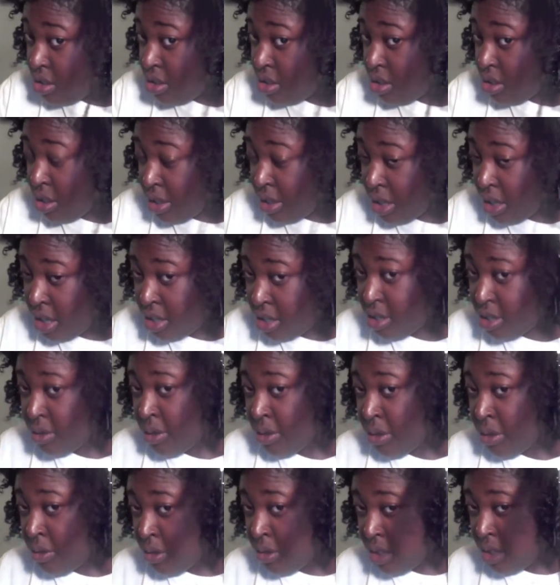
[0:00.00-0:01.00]
Show you how to
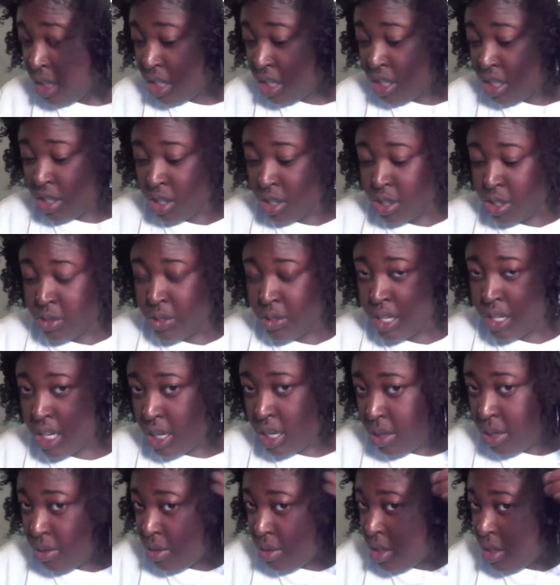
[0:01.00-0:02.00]
do it
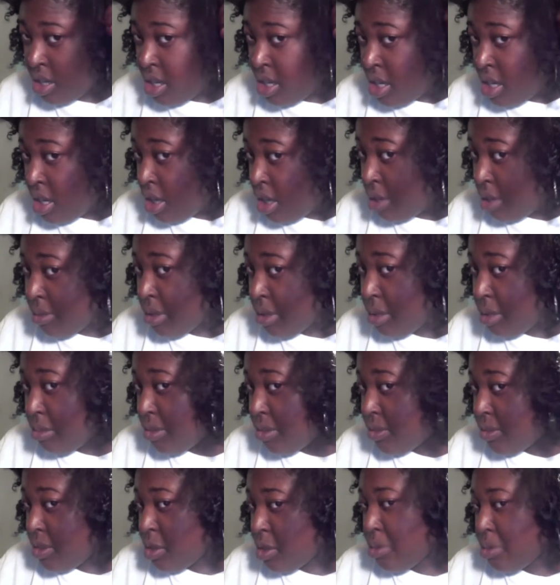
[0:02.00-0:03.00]
again. I'm gonna
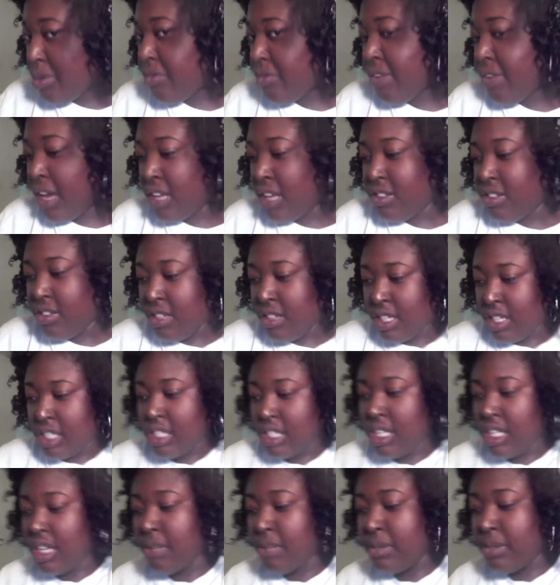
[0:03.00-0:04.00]
move a little bit faster this
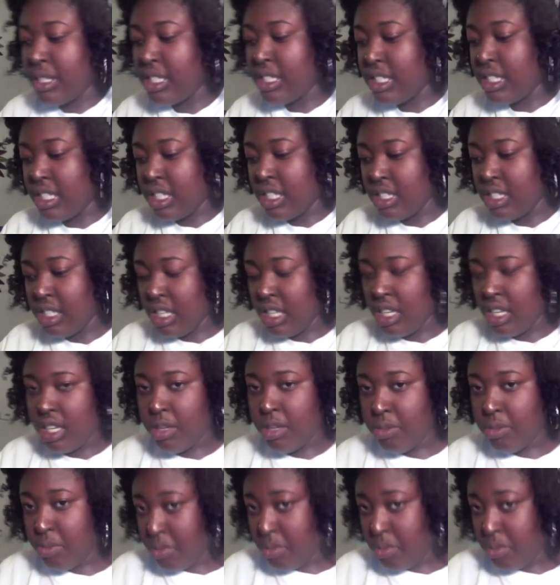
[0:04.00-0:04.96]
time since I did it